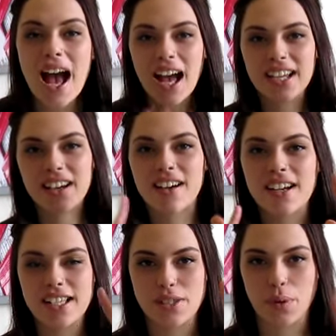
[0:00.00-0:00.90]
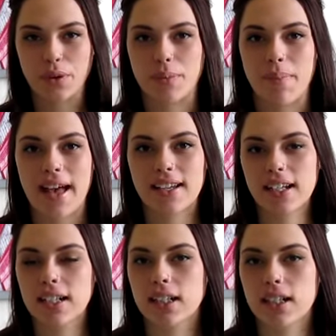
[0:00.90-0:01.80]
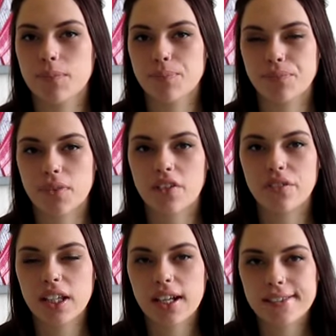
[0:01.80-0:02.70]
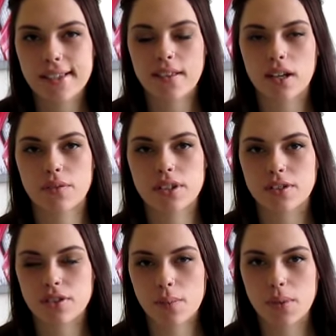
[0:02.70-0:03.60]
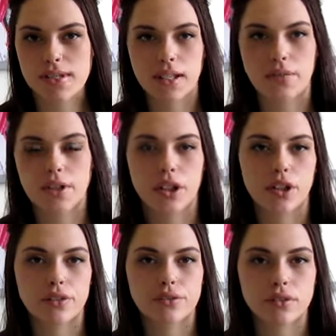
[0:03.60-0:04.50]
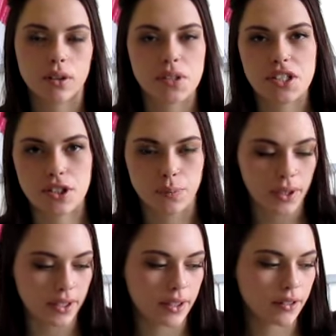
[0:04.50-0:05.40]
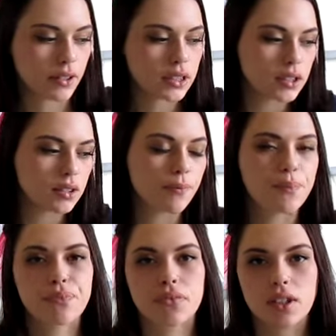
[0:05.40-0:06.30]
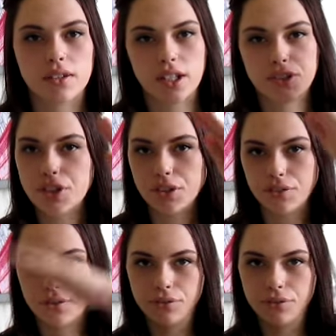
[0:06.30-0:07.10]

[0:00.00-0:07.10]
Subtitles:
Hey guys, welcome back. I feel like I say that every single time I start a video. I'm gonna stop that now. Take two.